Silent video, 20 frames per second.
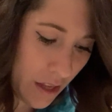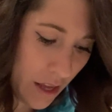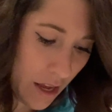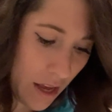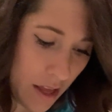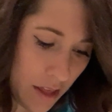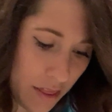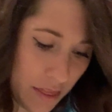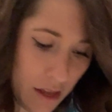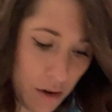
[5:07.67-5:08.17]

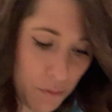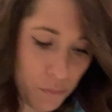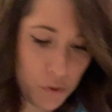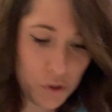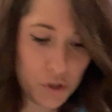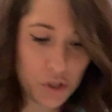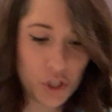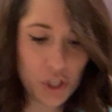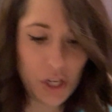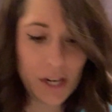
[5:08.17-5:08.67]
and then
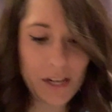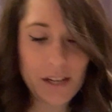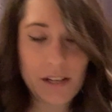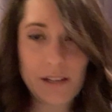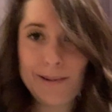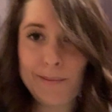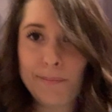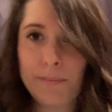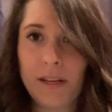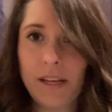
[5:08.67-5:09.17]
we'll just check
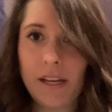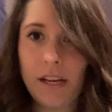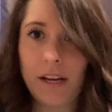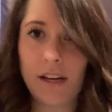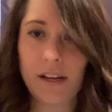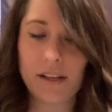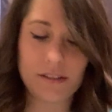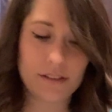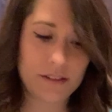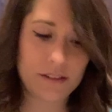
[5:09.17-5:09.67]
them
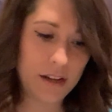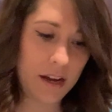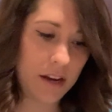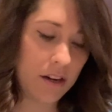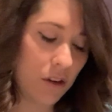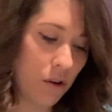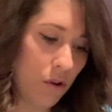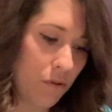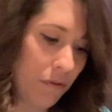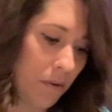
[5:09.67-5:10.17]
and kind
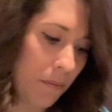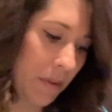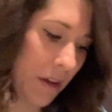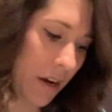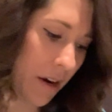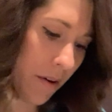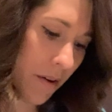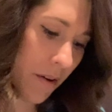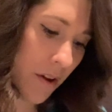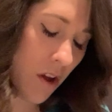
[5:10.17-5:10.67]
of go from
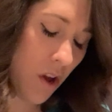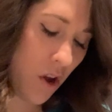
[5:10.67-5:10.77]
there.